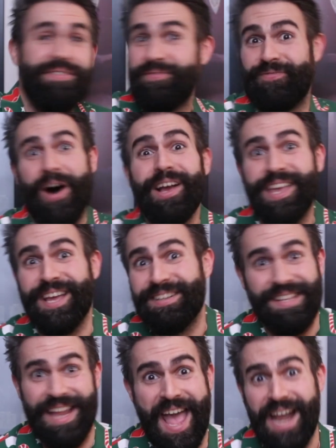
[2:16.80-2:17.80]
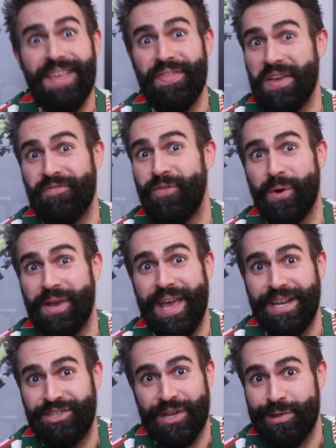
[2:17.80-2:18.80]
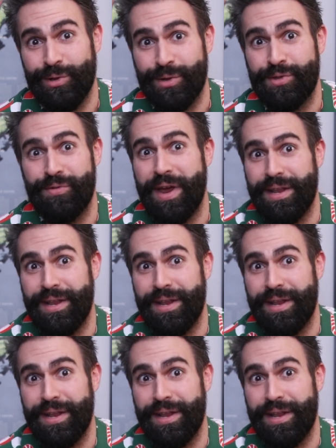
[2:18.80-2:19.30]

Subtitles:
fuck it, anything 4K just looks great.